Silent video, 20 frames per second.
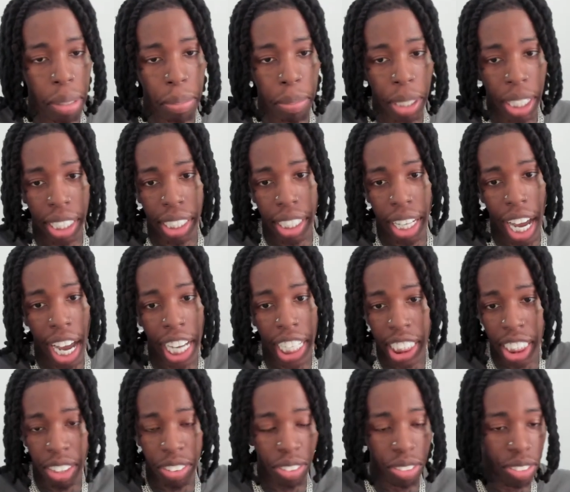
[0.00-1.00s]
But
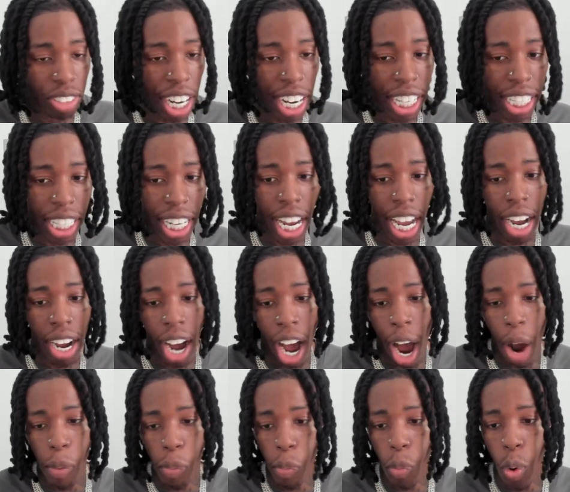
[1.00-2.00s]
as of right now,
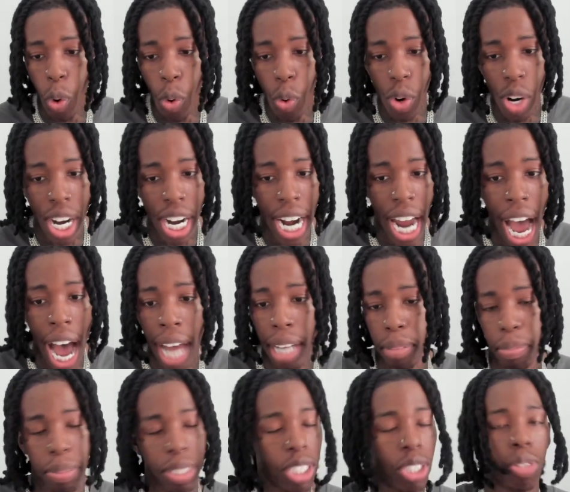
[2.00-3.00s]
I will
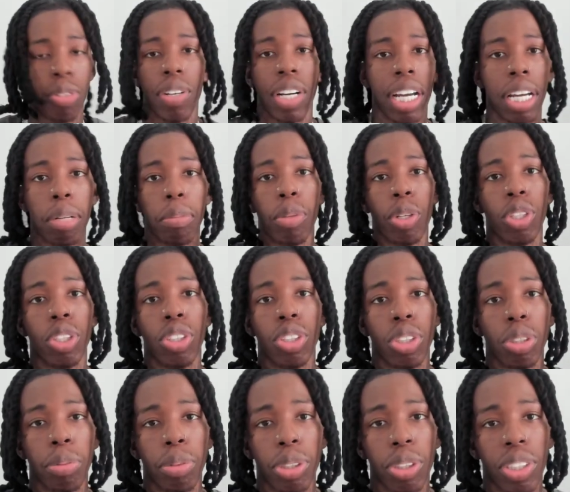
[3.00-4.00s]
not be doing any more
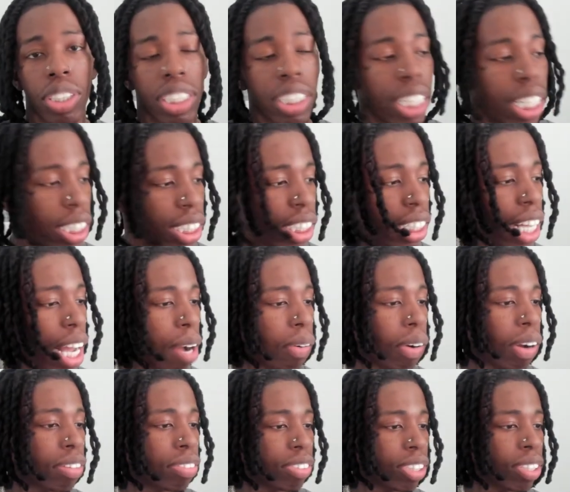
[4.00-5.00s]
YouTube Shorts. That's just
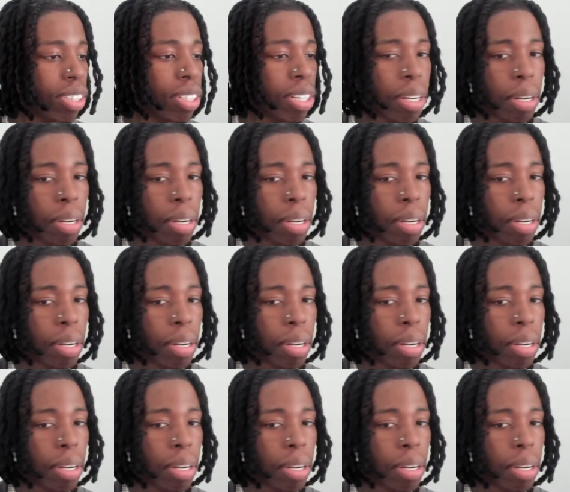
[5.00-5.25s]
how I feel.